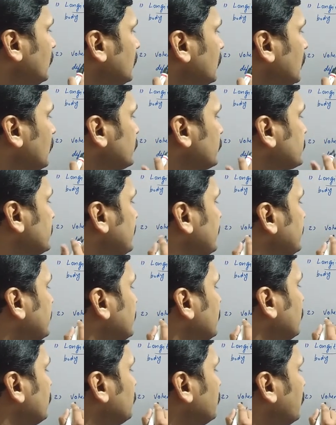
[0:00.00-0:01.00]
Now
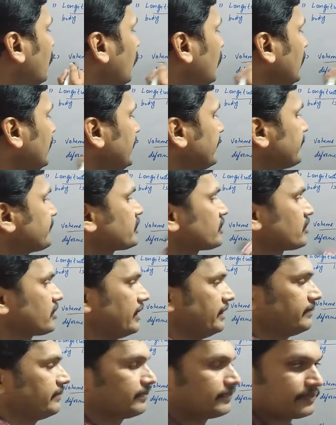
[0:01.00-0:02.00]
see volume
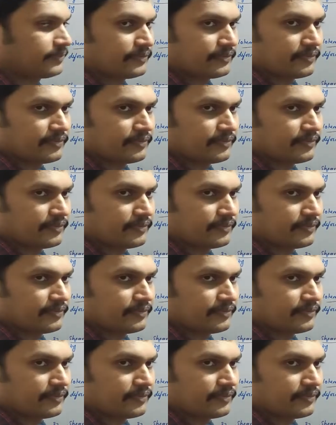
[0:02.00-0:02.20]
strain.